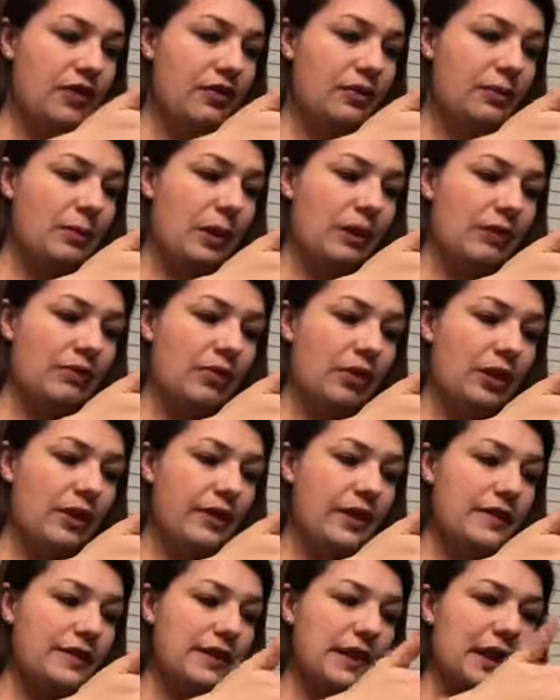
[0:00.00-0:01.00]
for about 4 to
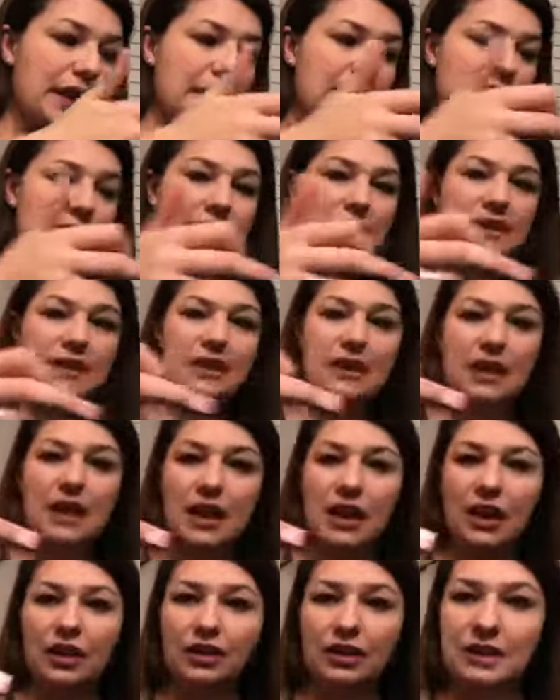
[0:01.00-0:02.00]
5 seconds,
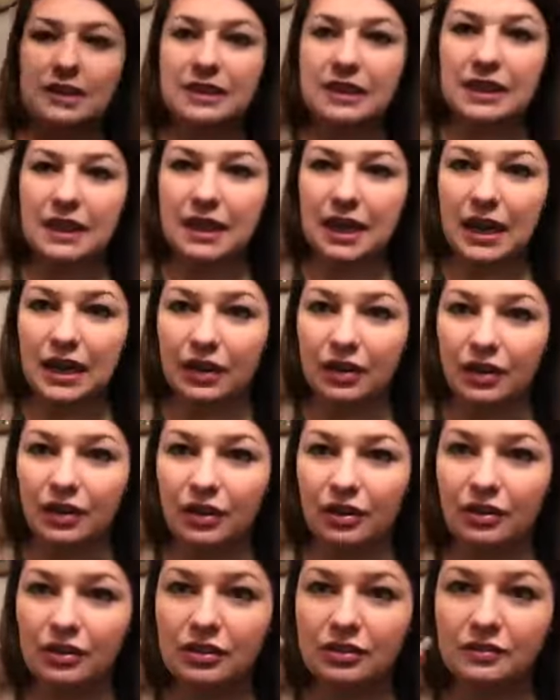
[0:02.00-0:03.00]
and you can see it kind of
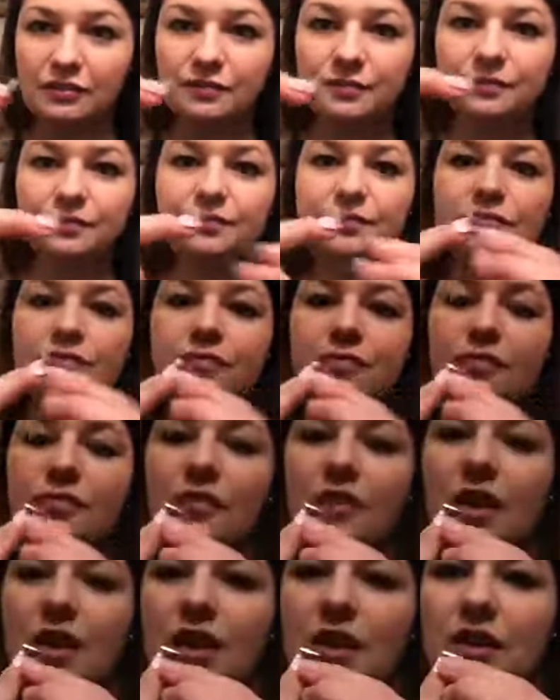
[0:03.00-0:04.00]
curled.
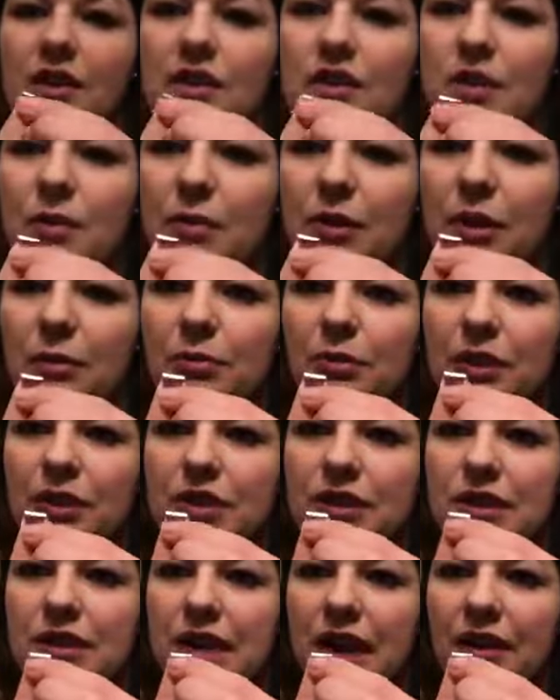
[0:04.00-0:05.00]
So I'm gonna
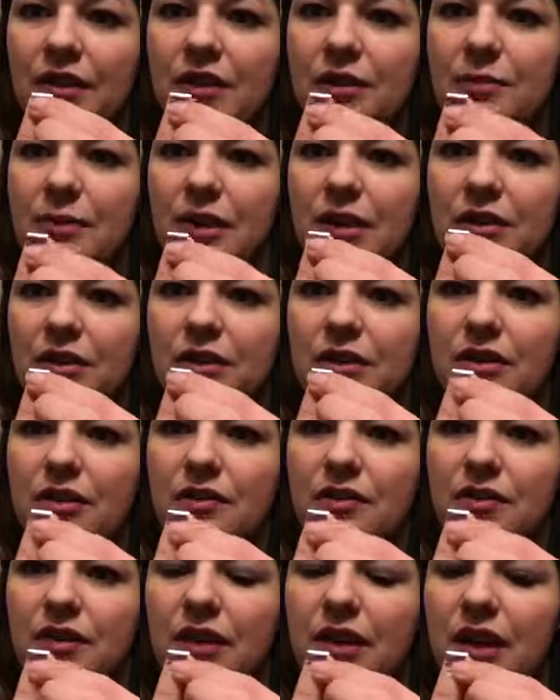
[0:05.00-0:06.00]
push down the middle,
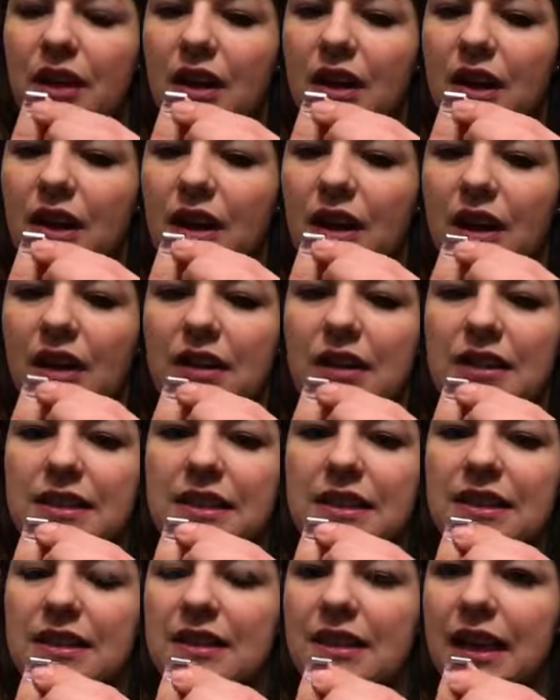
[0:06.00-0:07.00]
and this
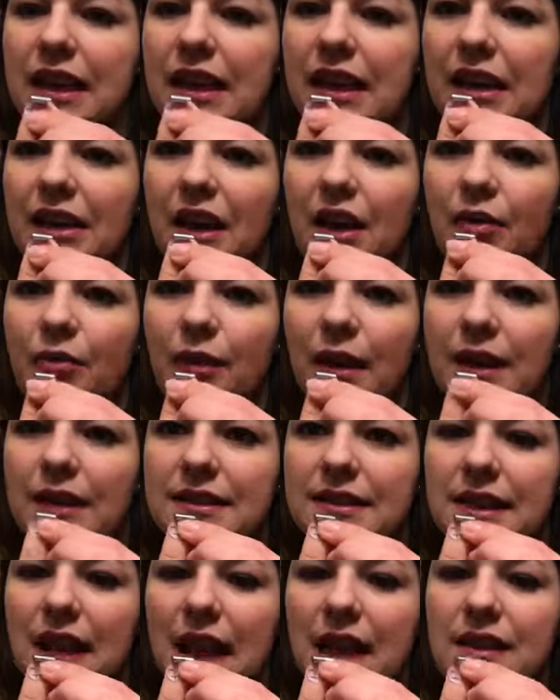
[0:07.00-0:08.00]
isn't like a
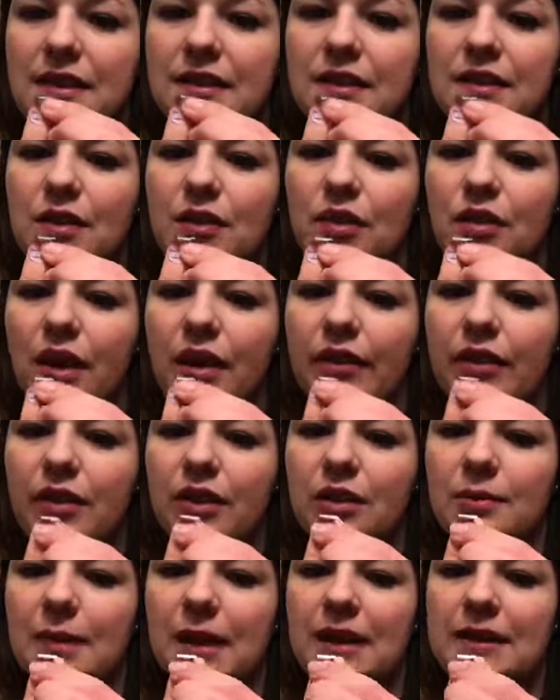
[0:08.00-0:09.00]
race, guys, so you have a
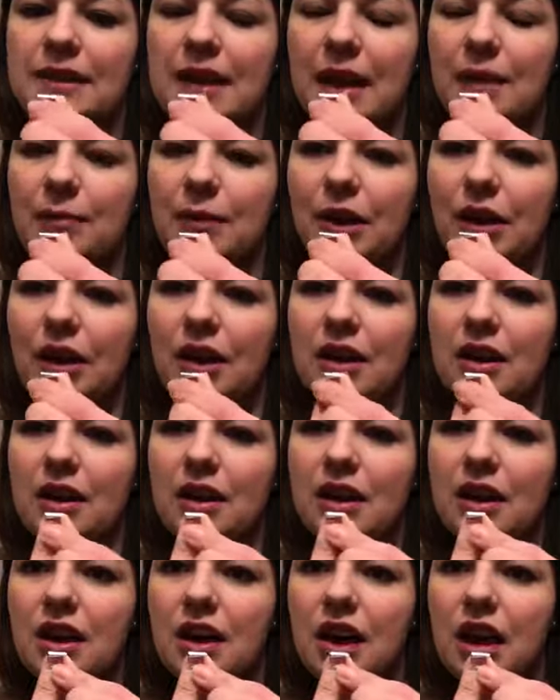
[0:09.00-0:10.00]
little bit of time here,
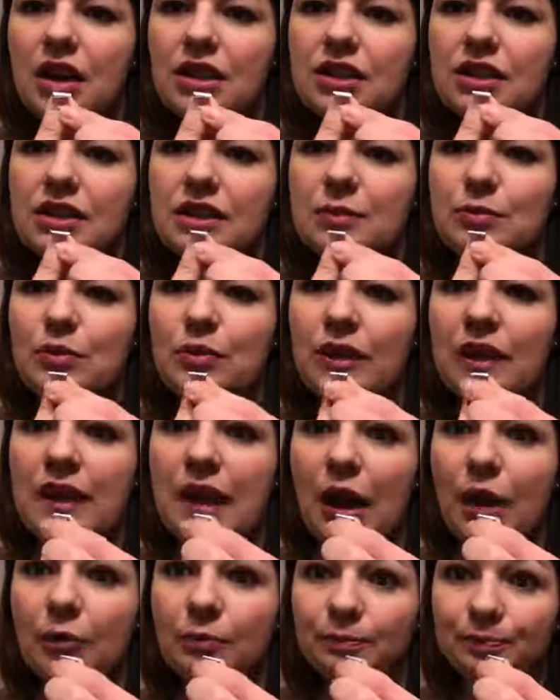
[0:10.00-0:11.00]
and just smooth it
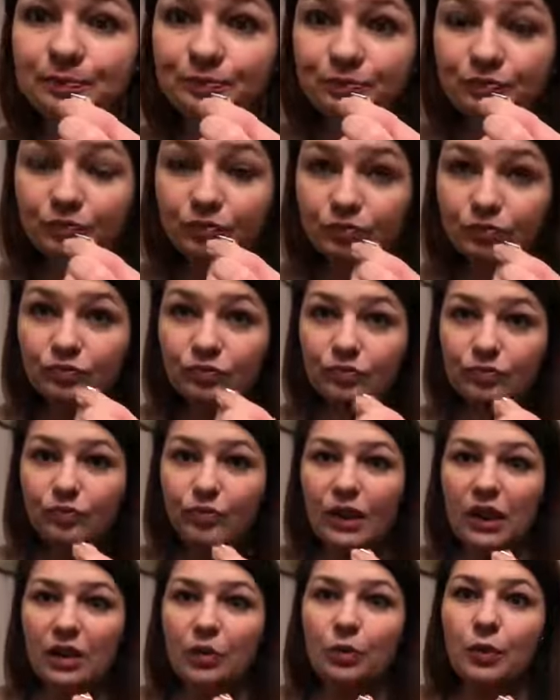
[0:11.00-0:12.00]
out.
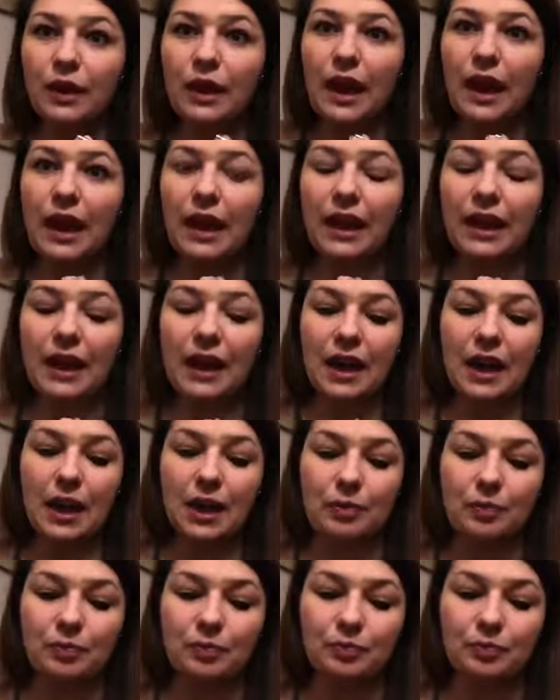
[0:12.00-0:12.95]
When I